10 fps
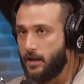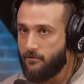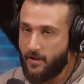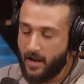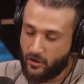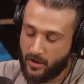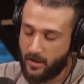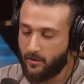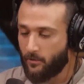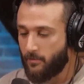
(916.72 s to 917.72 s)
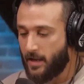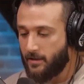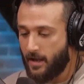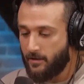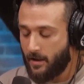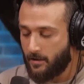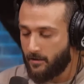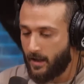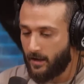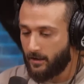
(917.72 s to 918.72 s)
innovation
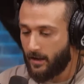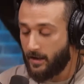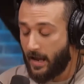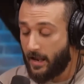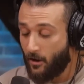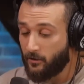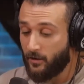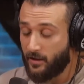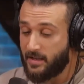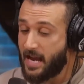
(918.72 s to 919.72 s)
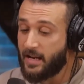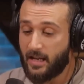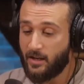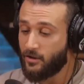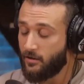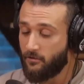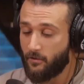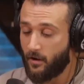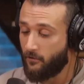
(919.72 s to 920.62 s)
and also the dedication